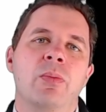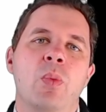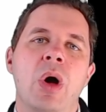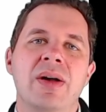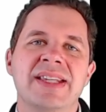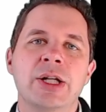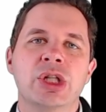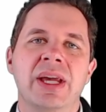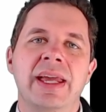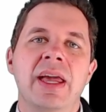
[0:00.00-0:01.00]
Well,
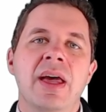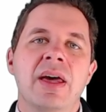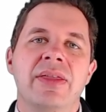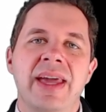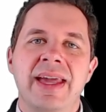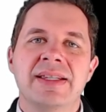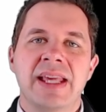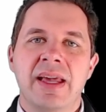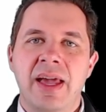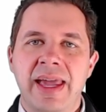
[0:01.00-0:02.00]
essentially, these
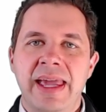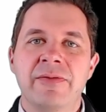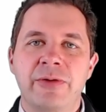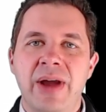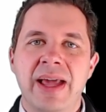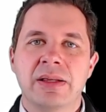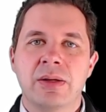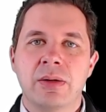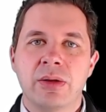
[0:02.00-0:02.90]
infrared